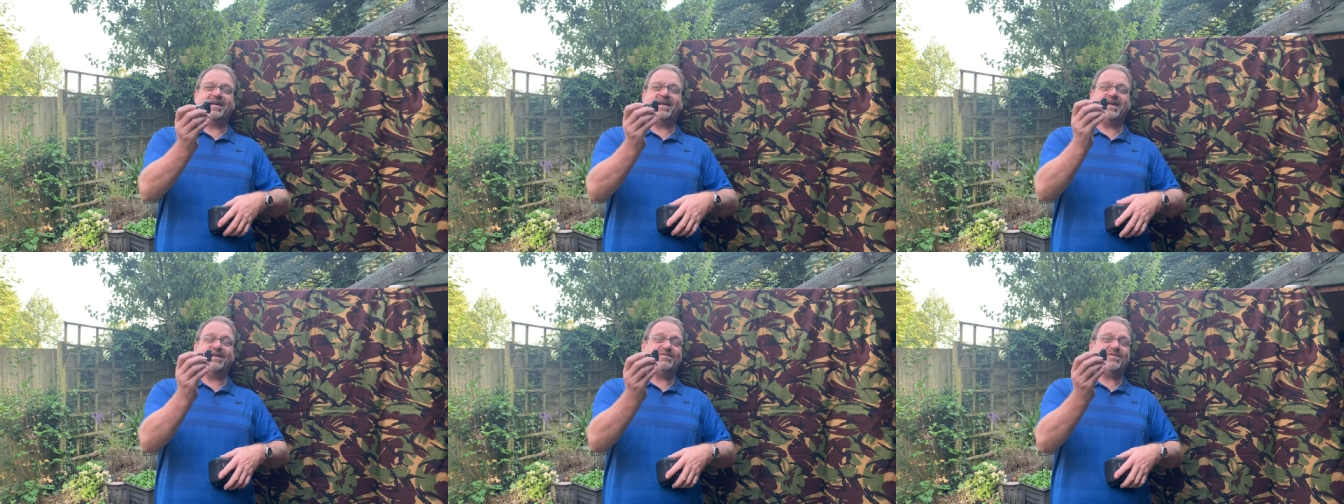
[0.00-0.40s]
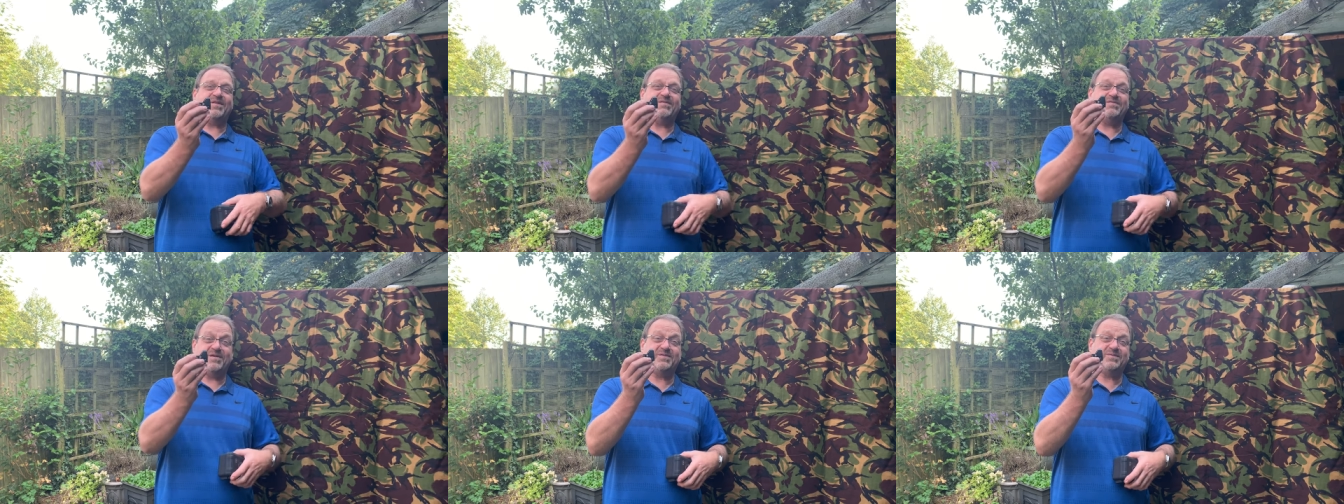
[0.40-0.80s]
if,
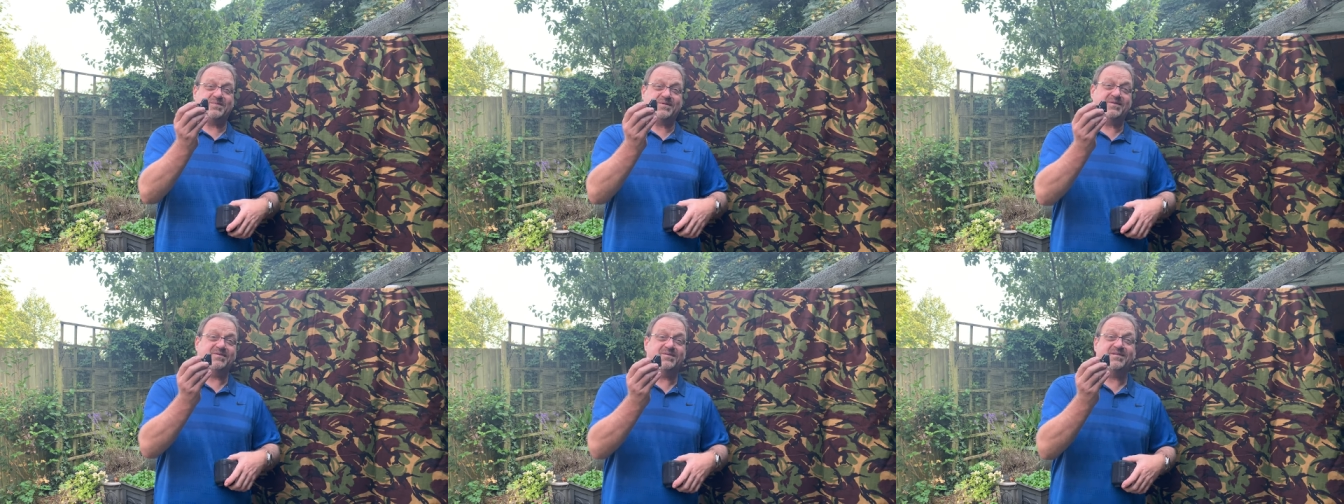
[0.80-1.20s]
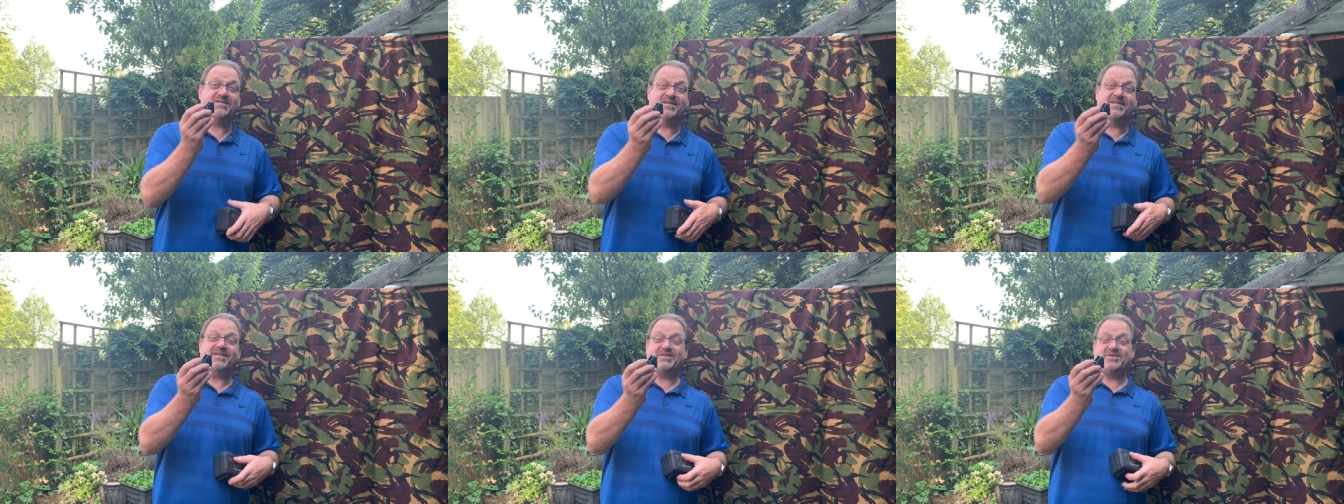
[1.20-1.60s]
if this was a,
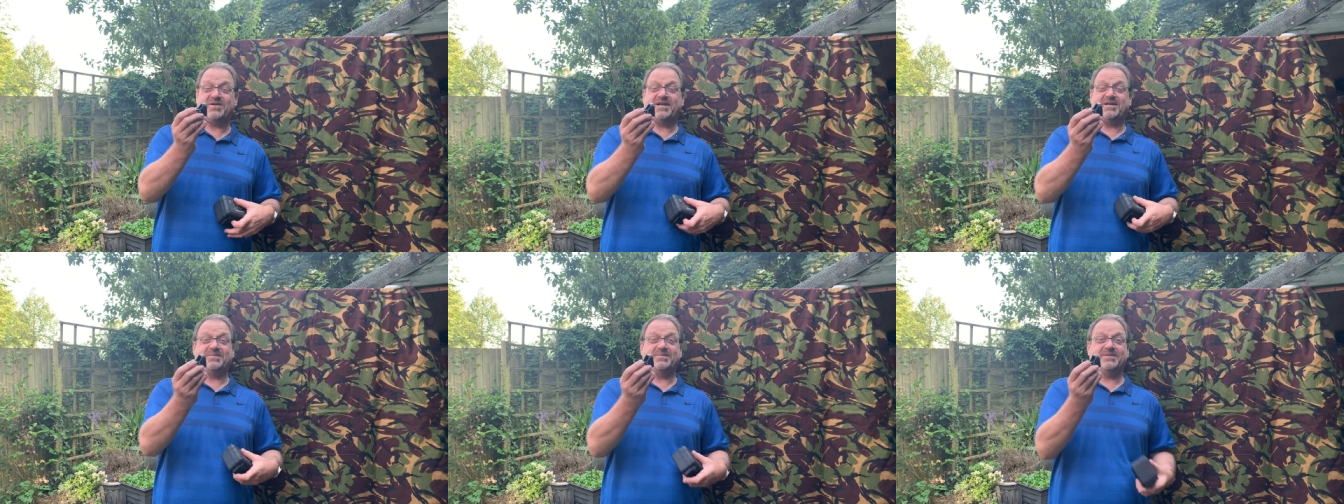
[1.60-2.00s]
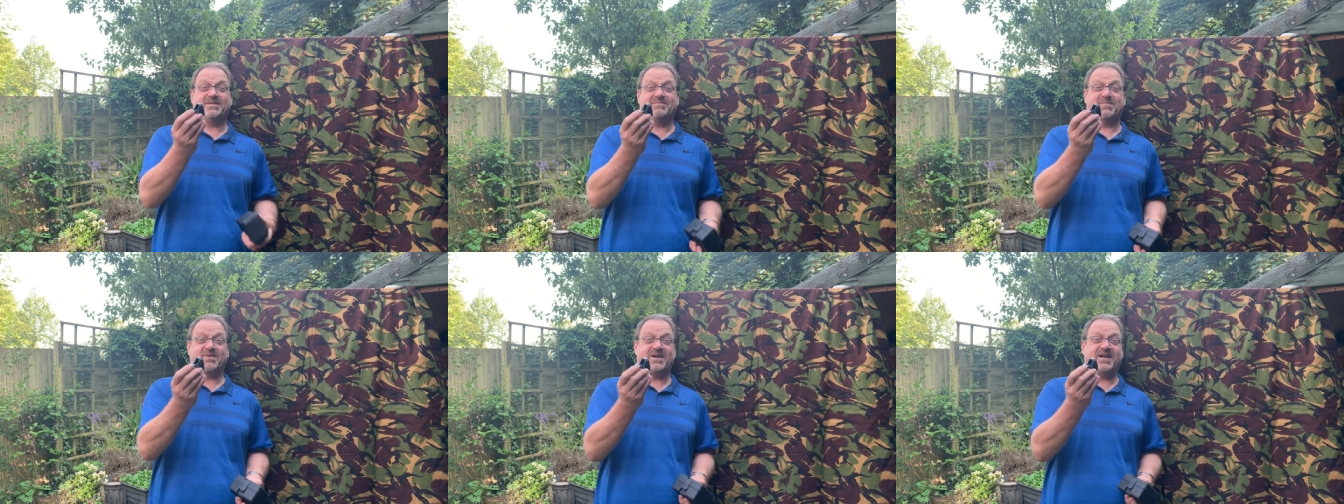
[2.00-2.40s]
a,
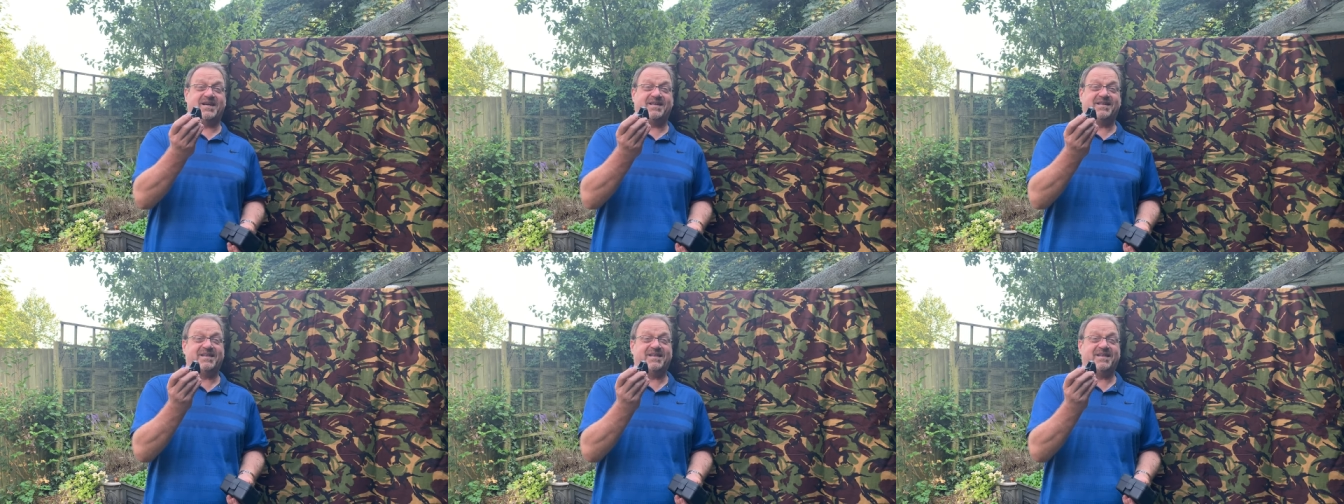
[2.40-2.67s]
genuine brand,